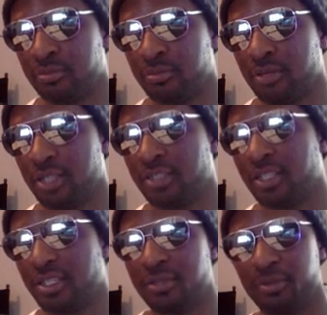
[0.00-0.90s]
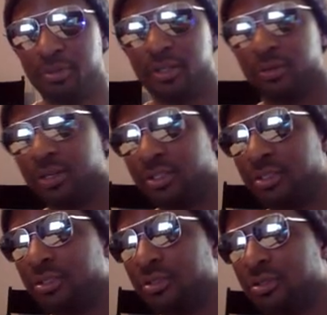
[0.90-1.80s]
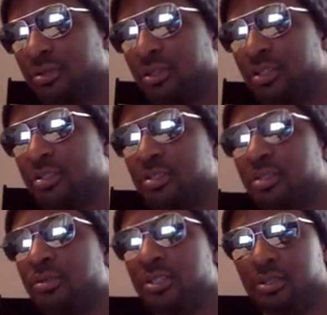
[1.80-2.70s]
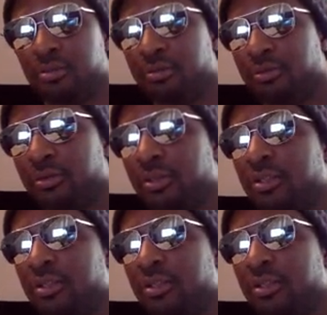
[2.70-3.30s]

Actually, I guess that would be equation 2 because we already used the equation before.